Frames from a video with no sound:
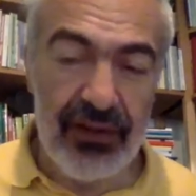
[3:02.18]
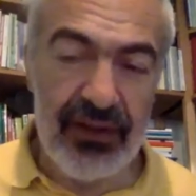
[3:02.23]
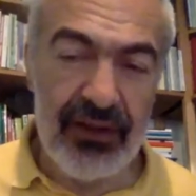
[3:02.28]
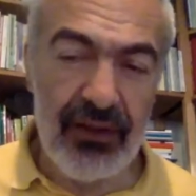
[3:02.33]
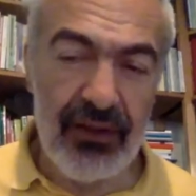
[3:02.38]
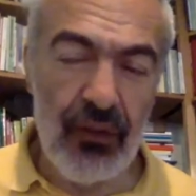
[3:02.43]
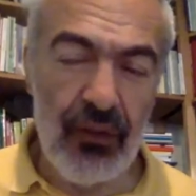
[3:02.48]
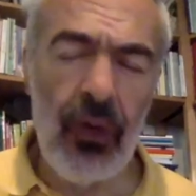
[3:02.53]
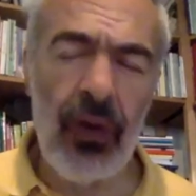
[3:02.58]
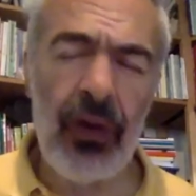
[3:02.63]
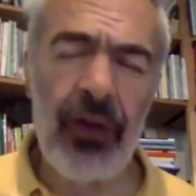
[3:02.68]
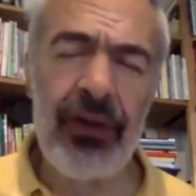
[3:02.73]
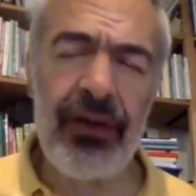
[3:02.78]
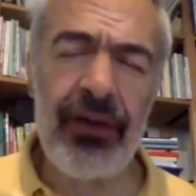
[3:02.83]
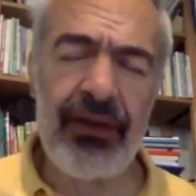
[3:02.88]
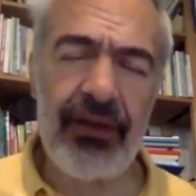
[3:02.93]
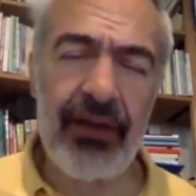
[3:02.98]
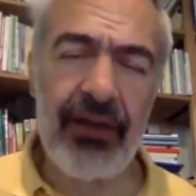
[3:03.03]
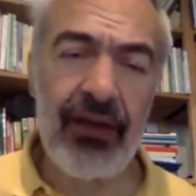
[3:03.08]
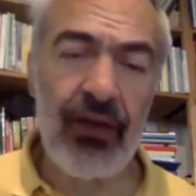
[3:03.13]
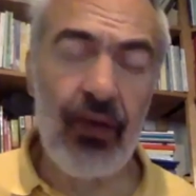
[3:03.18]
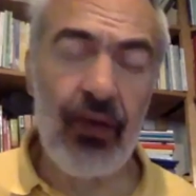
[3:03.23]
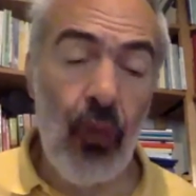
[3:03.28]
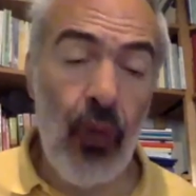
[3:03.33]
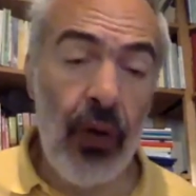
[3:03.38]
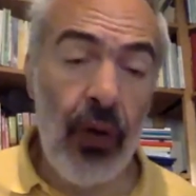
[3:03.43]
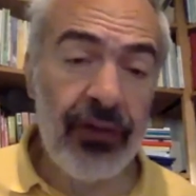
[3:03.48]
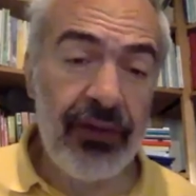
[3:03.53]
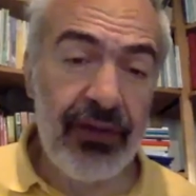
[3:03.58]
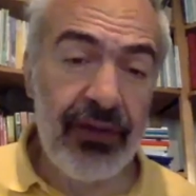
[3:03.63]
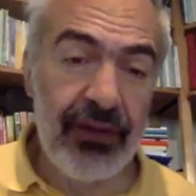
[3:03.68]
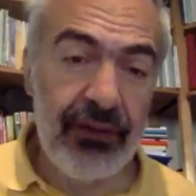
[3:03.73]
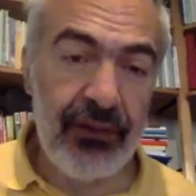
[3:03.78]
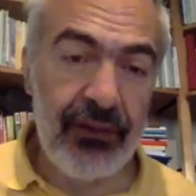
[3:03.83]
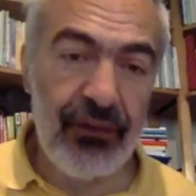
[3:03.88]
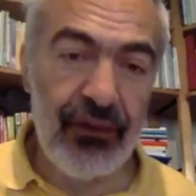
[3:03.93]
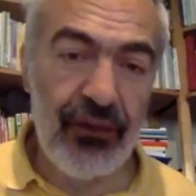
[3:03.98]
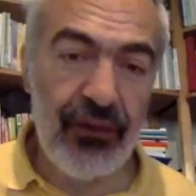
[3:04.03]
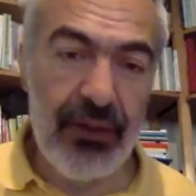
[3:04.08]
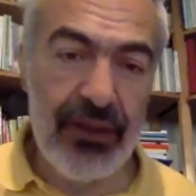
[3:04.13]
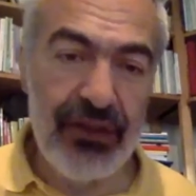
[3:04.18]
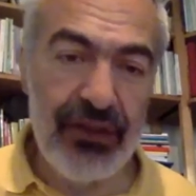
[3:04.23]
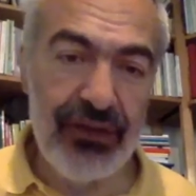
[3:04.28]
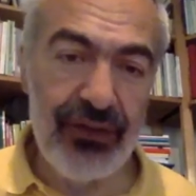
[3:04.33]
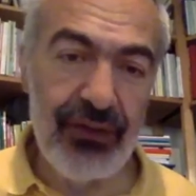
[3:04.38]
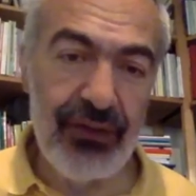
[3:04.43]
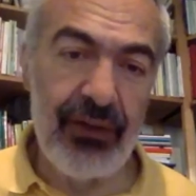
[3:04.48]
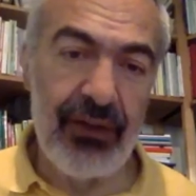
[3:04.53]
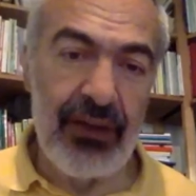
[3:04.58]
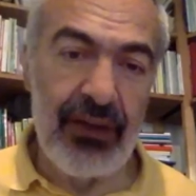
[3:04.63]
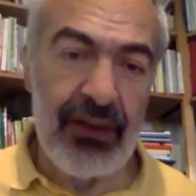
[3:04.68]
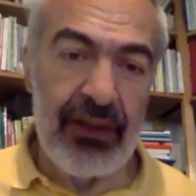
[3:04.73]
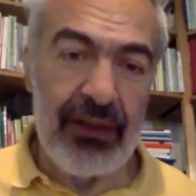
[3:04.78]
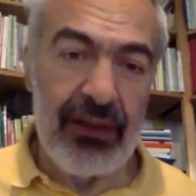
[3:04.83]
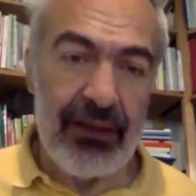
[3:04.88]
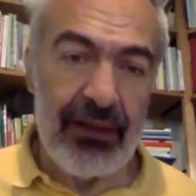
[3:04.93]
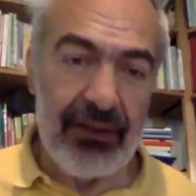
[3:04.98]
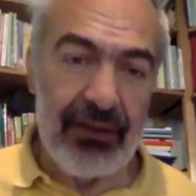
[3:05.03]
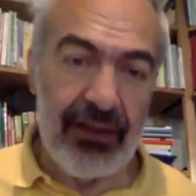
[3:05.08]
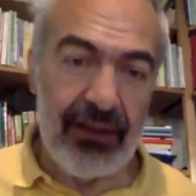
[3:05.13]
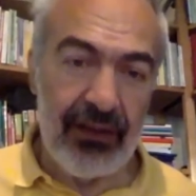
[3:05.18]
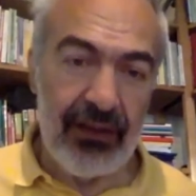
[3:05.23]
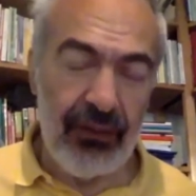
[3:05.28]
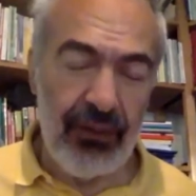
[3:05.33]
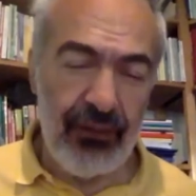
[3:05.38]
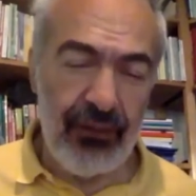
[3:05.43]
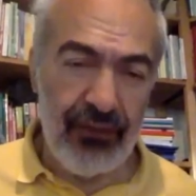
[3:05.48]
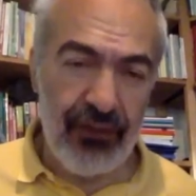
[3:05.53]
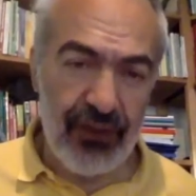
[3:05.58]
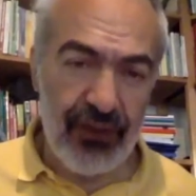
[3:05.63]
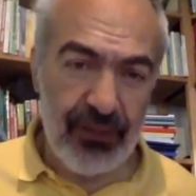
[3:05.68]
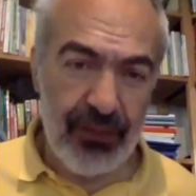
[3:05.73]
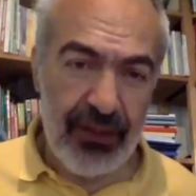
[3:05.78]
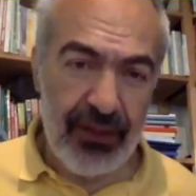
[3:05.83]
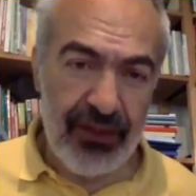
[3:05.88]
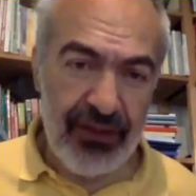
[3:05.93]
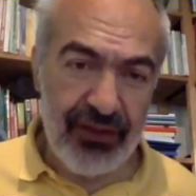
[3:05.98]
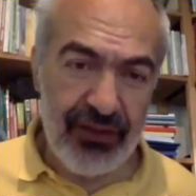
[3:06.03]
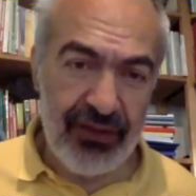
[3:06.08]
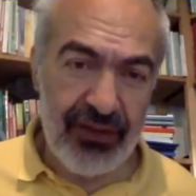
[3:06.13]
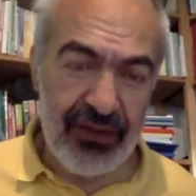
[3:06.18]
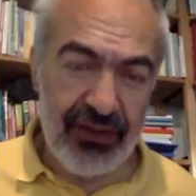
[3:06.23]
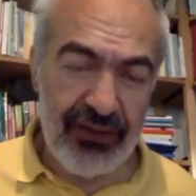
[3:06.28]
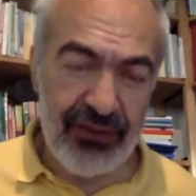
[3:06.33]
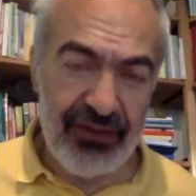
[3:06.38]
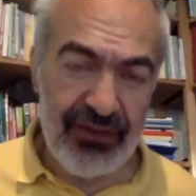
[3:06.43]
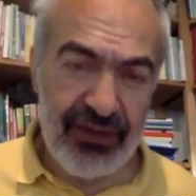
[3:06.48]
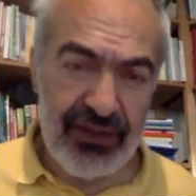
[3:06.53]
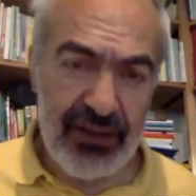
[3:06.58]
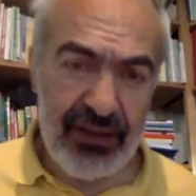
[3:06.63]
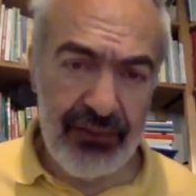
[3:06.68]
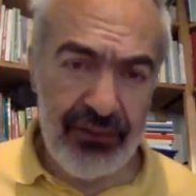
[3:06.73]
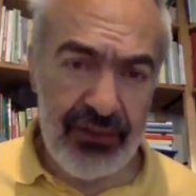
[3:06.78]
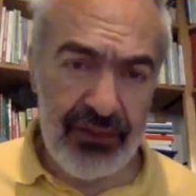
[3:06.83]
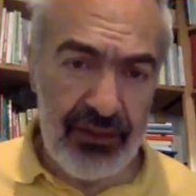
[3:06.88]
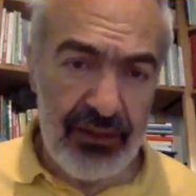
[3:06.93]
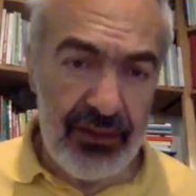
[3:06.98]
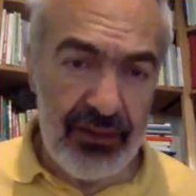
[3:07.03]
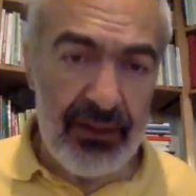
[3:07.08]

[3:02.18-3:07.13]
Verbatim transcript: the quality and the quantity of information that law enforcement agencies receive,